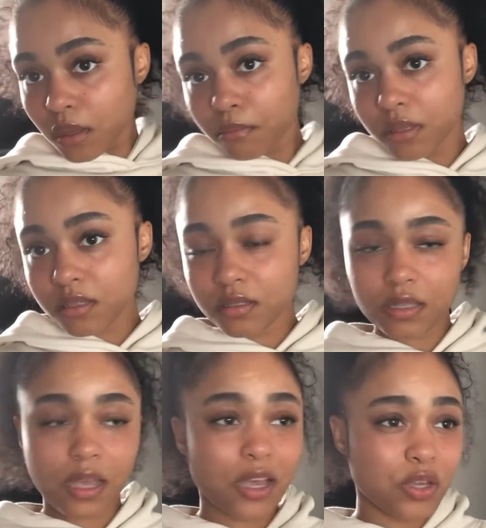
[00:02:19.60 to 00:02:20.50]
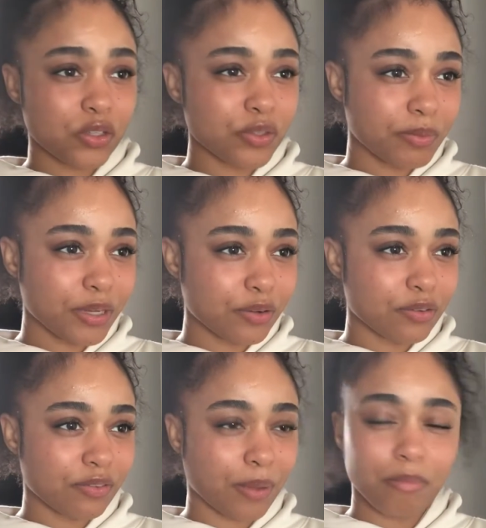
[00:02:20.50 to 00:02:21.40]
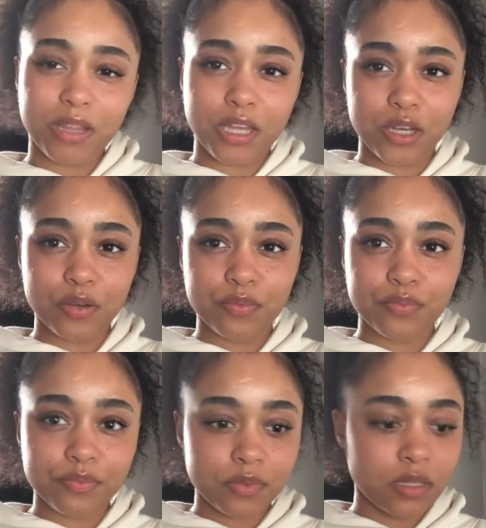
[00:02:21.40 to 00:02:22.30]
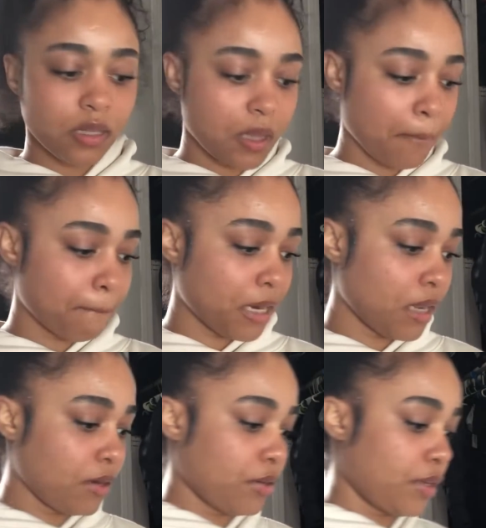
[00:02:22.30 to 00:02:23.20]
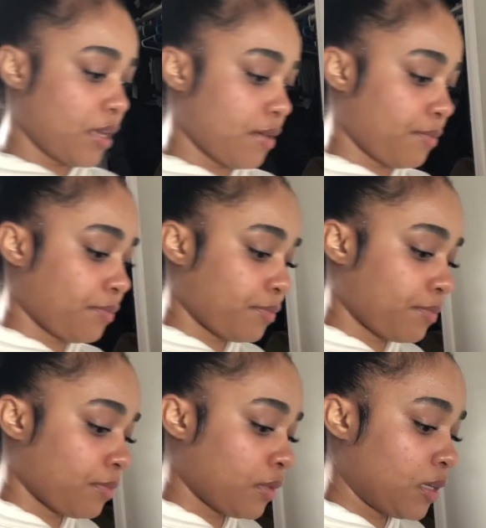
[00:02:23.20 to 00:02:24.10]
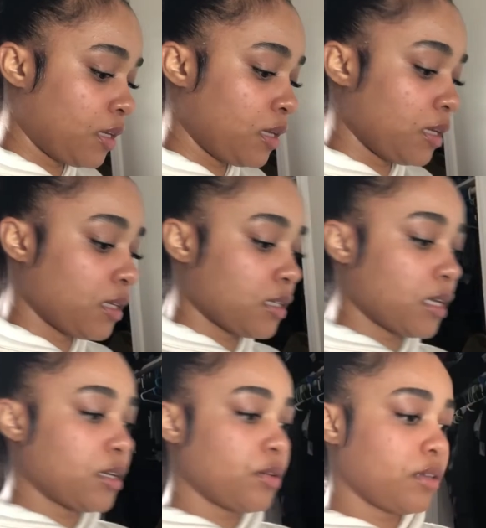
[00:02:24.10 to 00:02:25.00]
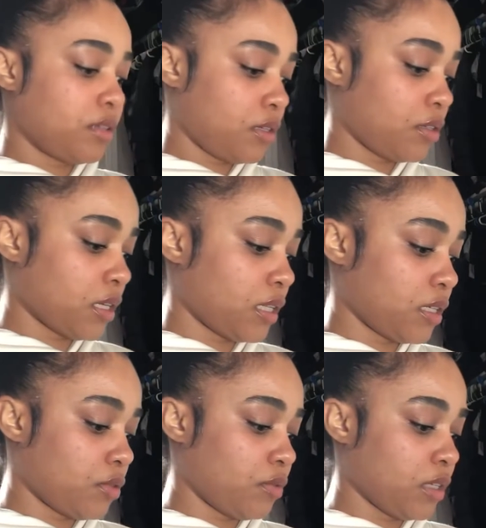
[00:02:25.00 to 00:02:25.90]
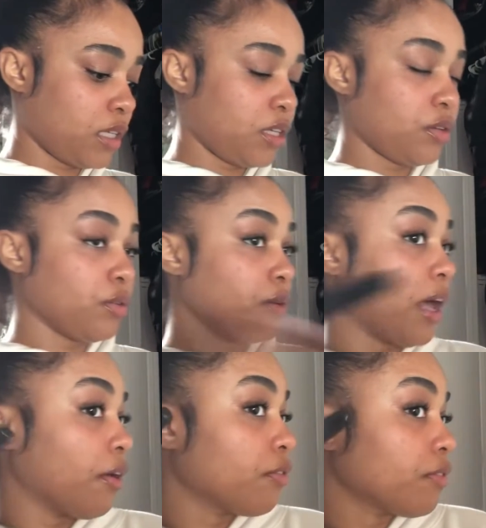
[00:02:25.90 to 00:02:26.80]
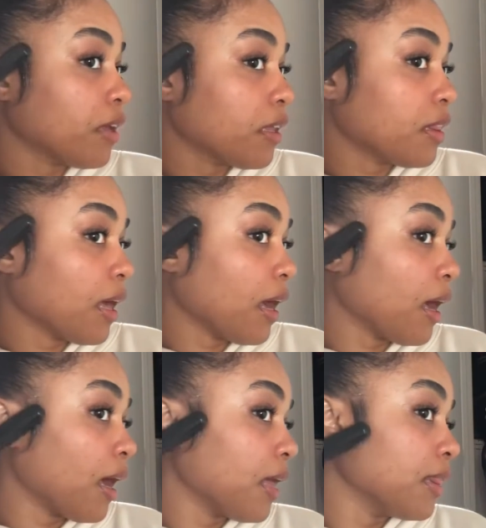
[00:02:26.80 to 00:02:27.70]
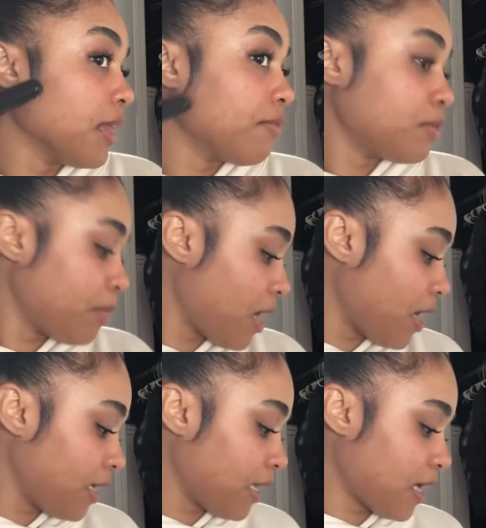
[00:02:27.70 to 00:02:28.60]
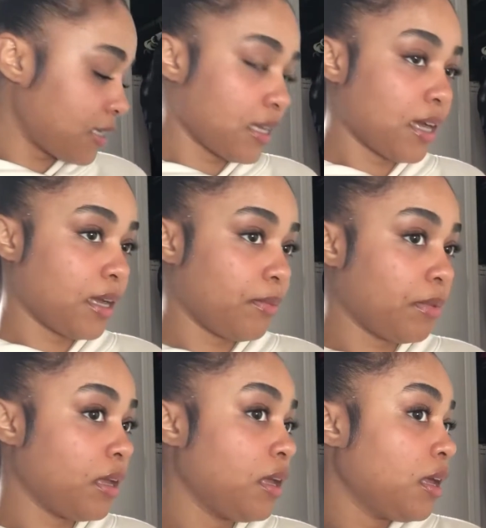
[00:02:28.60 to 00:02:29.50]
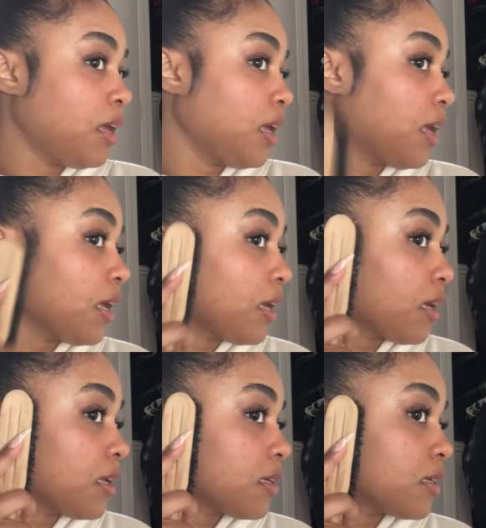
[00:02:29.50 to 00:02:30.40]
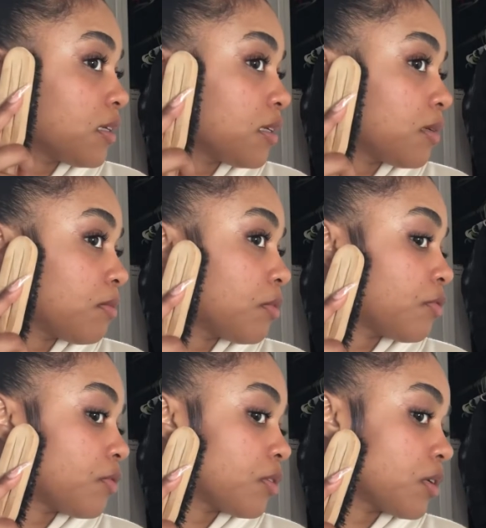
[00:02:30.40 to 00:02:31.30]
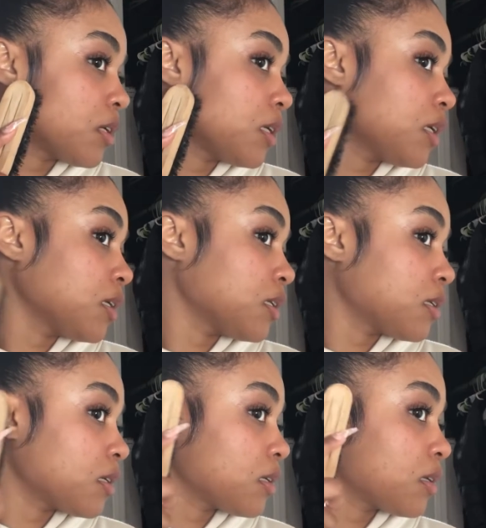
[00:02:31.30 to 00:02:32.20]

Plus, I also might go to Five Below, but I don't know yet. Because I know that there's like this really cute outfit that I left behind last time. And before it